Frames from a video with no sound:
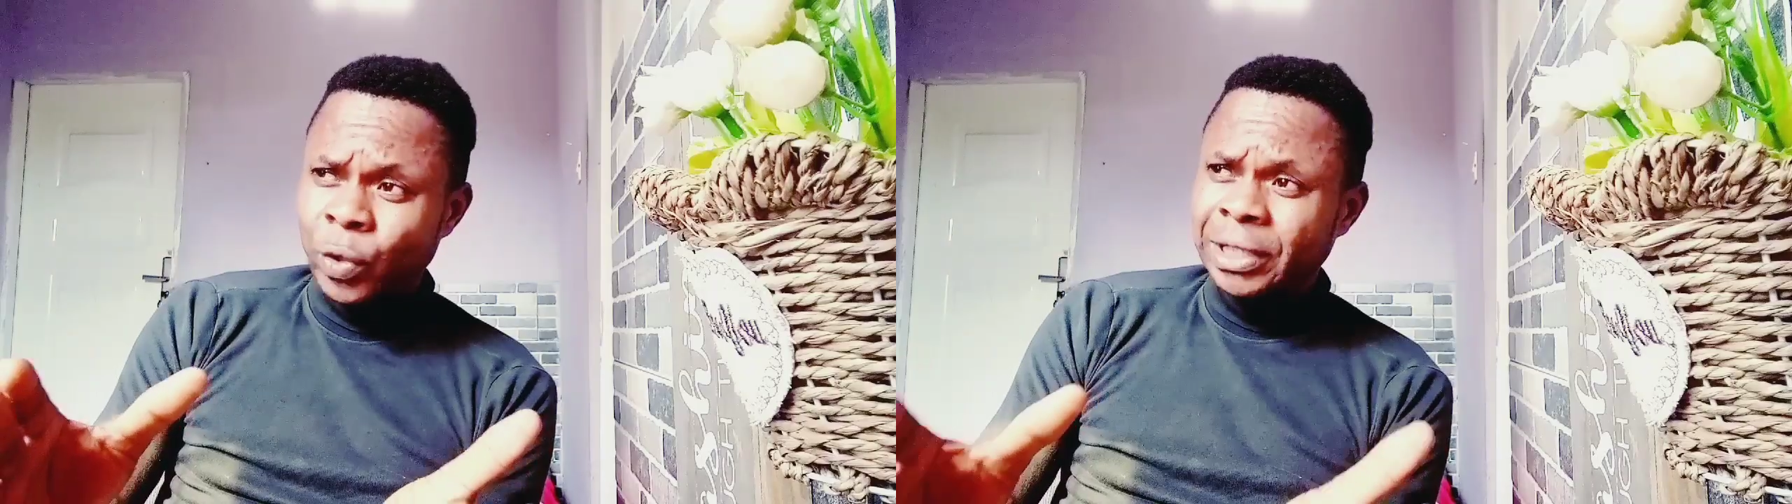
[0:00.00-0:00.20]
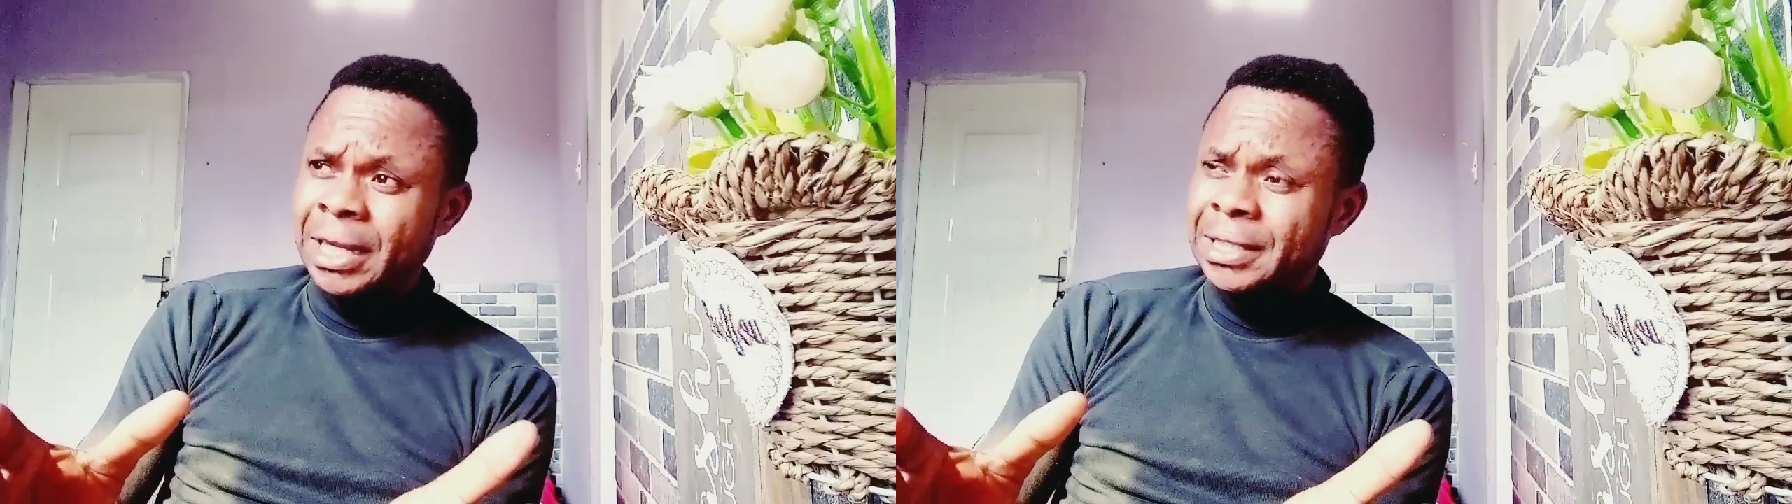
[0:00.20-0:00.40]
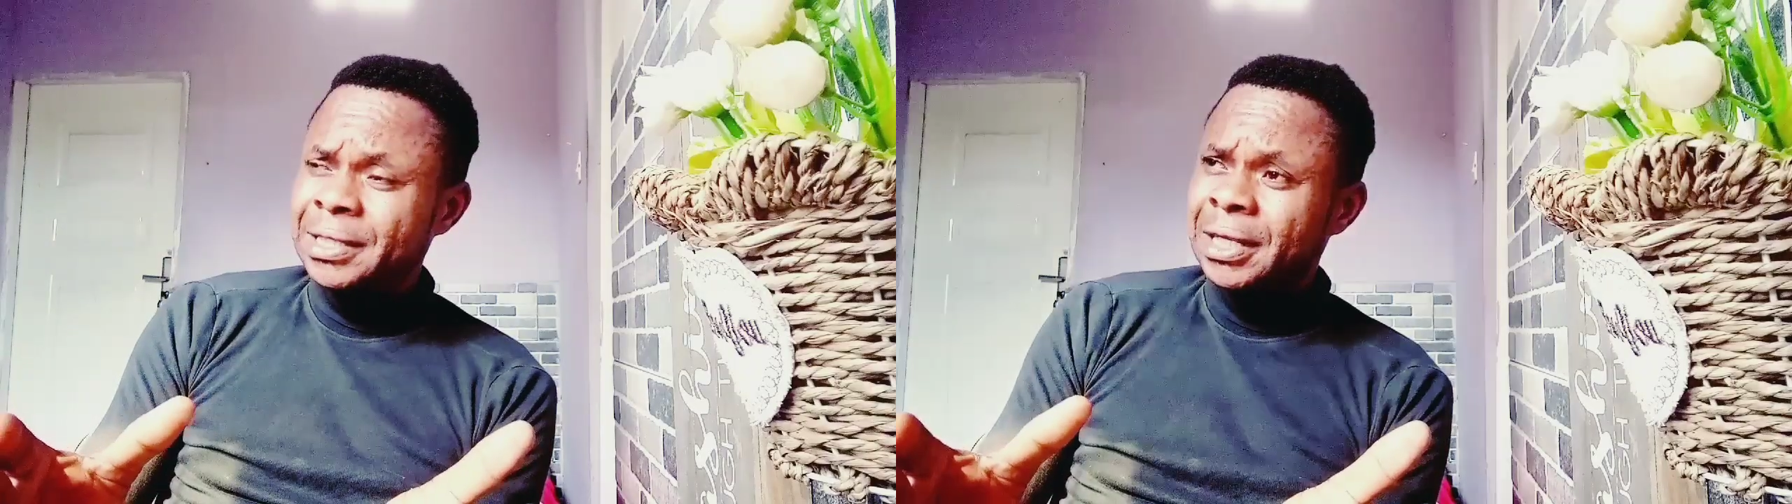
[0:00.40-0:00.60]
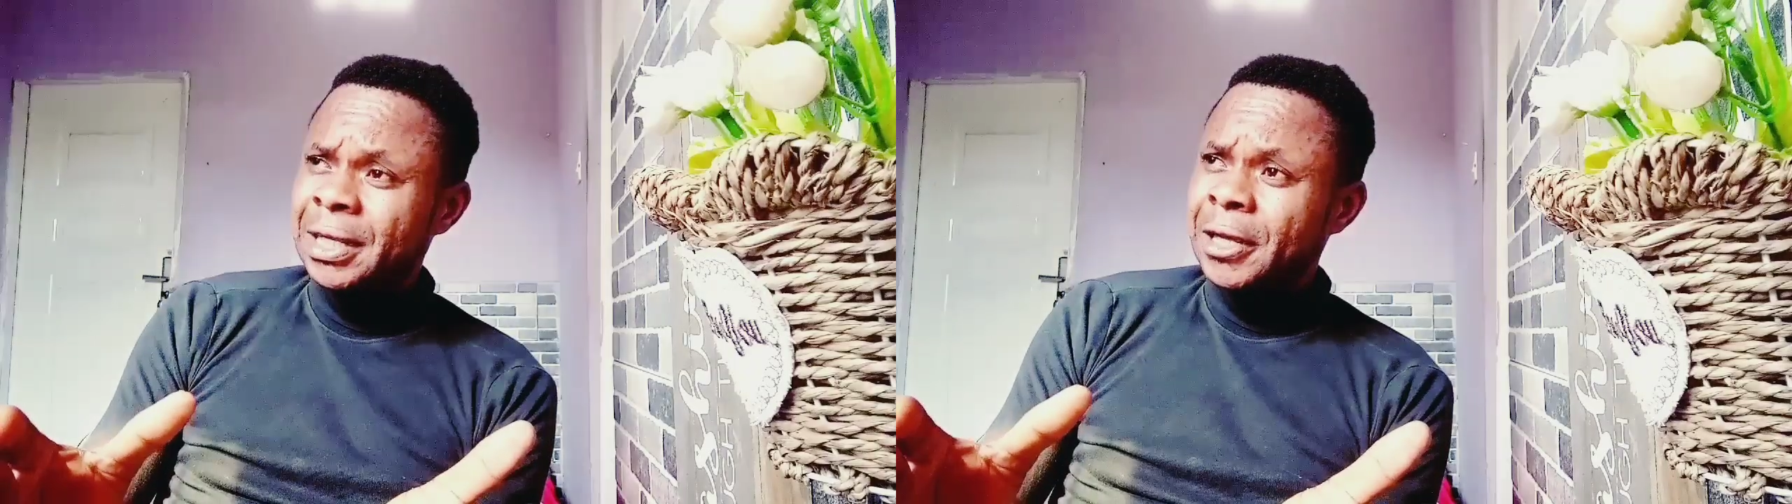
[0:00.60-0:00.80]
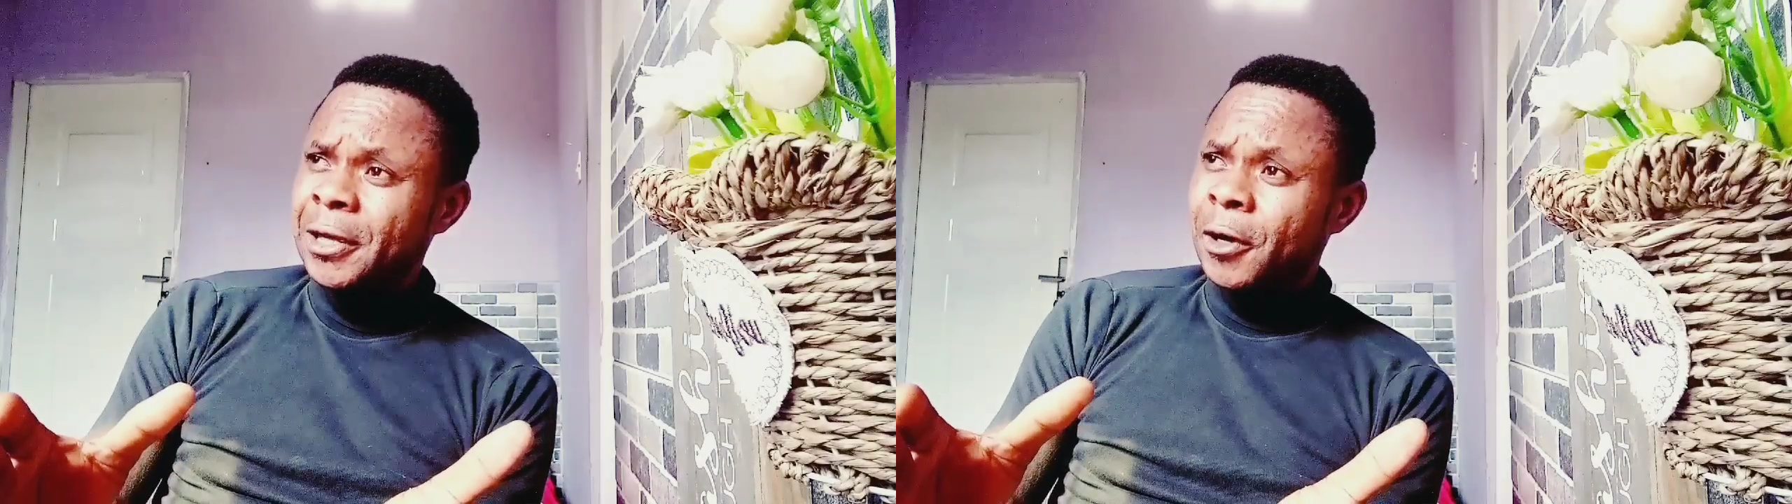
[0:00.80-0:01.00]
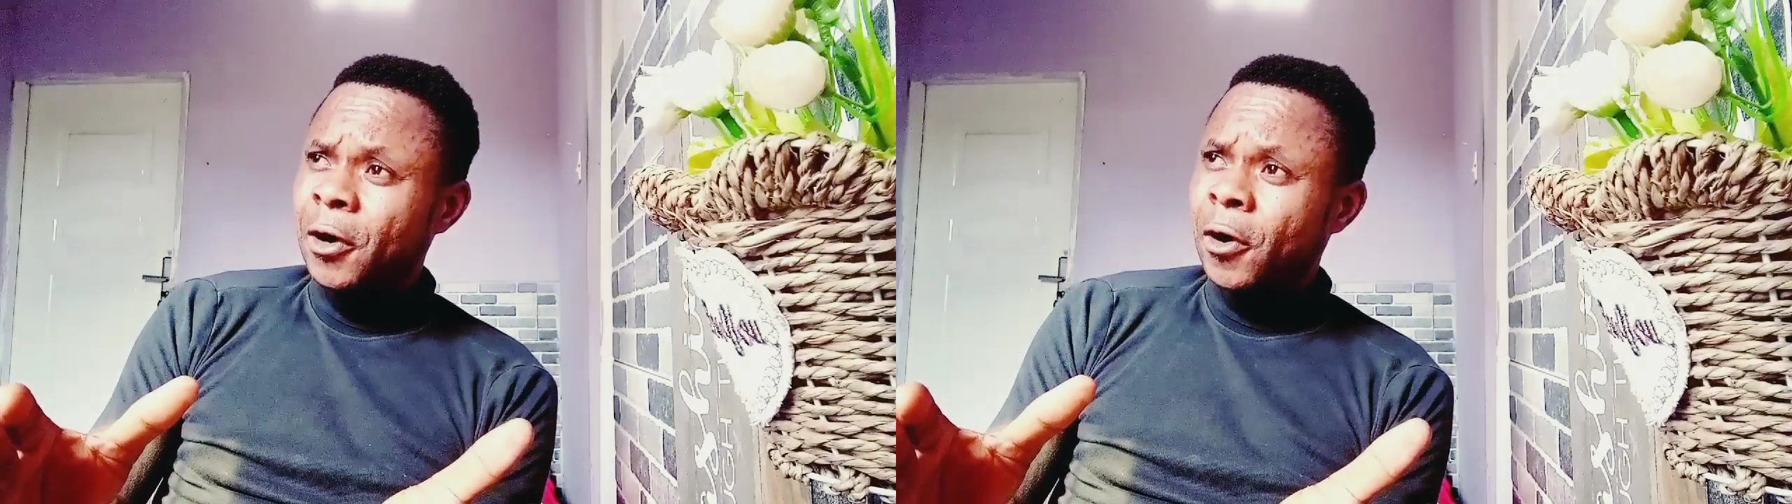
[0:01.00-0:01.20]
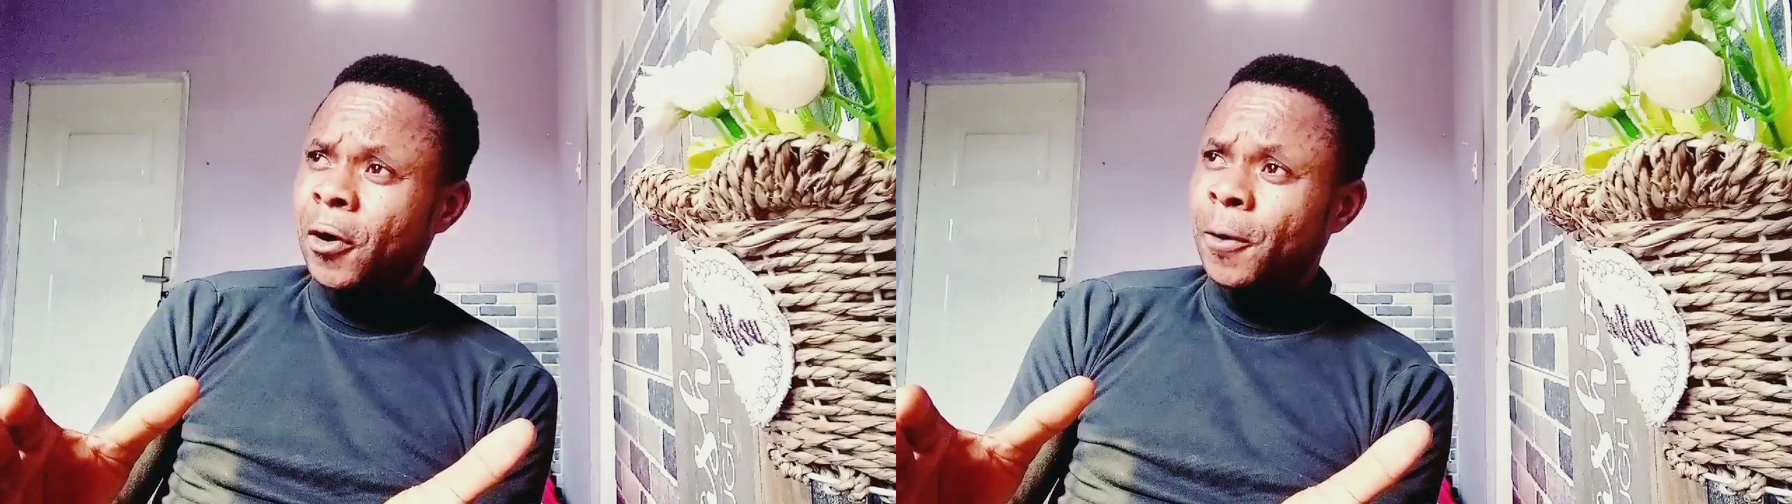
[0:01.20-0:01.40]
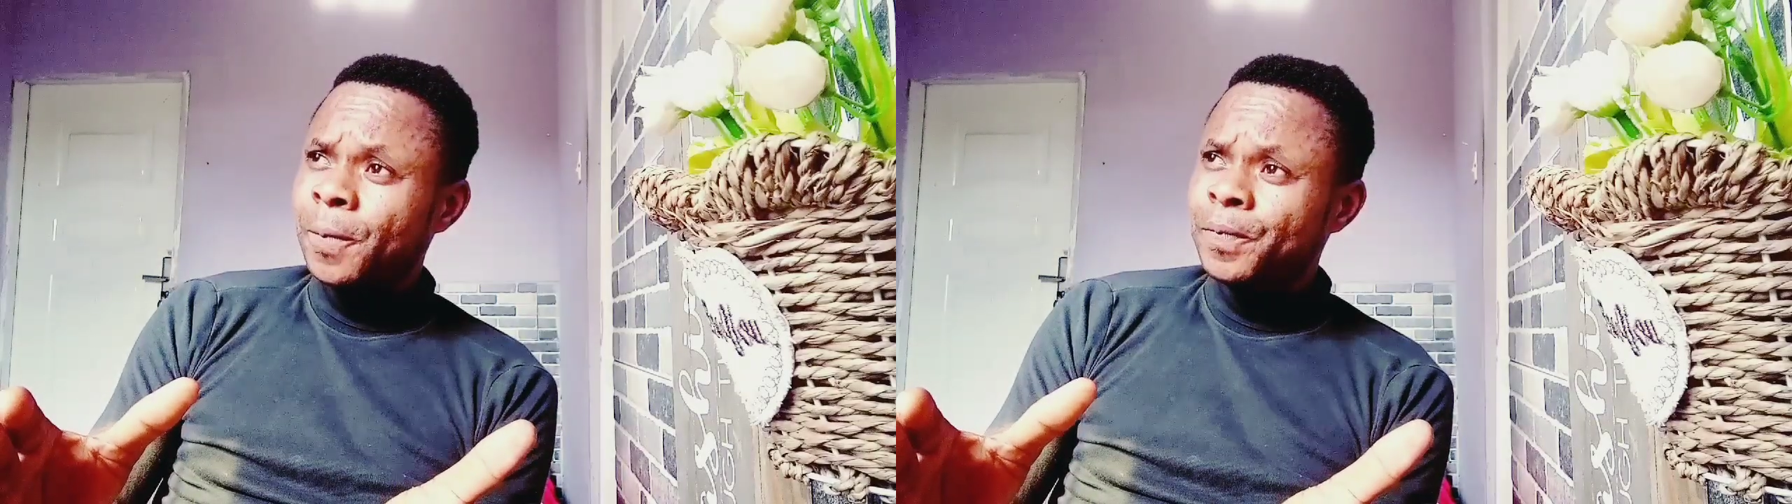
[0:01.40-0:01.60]
Witness,
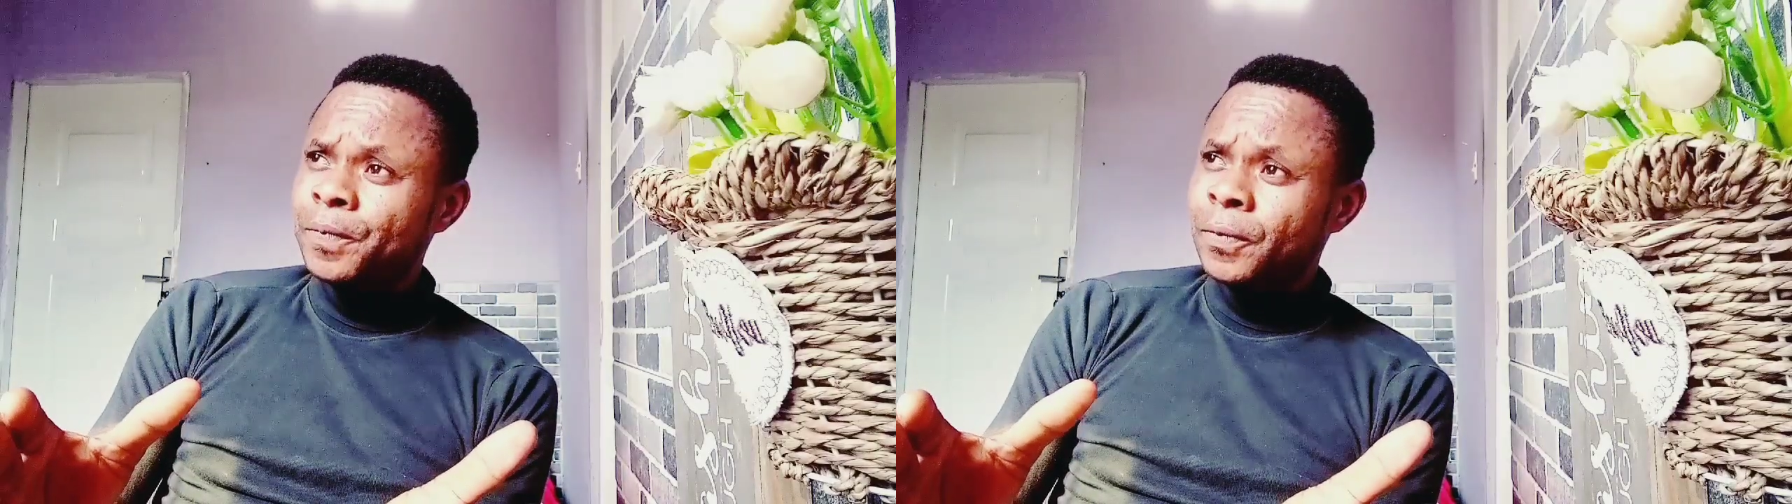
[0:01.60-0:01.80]
while